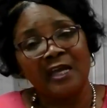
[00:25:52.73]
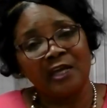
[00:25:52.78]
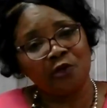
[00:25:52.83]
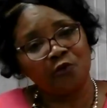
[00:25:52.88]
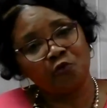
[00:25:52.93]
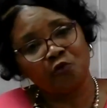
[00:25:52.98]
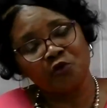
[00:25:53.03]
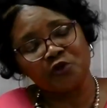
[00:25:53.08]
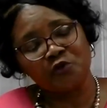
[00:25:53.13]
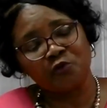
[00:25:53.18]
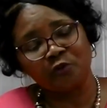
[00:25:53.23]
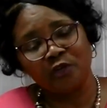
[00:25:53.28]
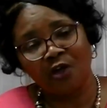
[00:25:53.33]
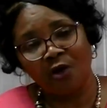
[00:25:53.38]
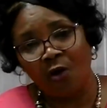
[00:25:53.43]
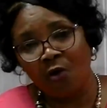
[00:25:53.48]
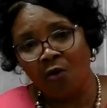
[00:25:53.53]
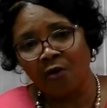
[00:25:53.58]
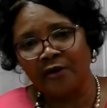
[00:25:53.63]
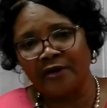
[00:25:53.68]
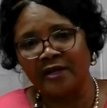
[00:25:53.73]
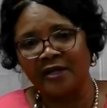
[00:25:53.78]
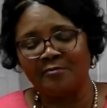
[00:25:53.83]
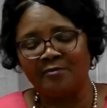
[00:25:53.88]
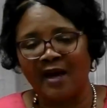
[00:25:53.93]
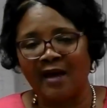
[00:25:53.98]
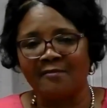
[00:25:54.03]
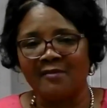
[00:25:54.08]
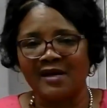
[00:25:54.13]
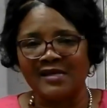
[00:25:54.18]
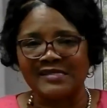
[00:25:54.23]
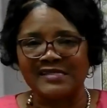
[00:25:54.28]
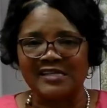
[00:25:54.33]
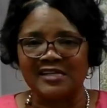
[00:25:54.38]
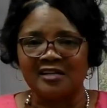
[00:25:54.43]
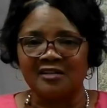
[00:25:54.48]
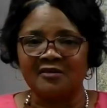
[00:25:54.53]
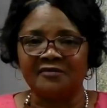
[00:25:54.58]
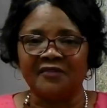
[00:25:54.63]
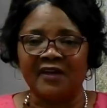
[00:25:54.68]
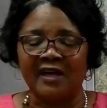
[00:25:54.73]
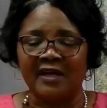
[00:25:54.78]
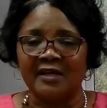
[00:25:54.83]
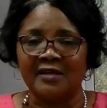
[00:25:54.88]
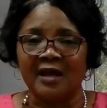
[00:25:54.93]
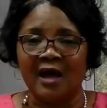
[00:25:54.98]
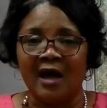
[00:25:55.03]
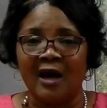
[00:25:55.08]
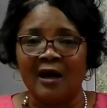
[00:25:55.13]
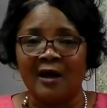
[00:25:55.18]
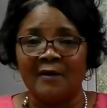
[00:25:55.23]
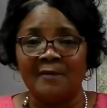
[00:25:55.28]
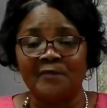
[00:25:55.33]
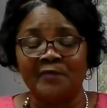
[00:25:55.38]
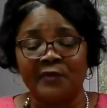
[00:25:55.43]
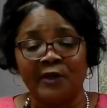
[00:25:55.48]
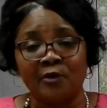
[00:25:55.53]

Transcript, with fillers: and was recorded by myself and um,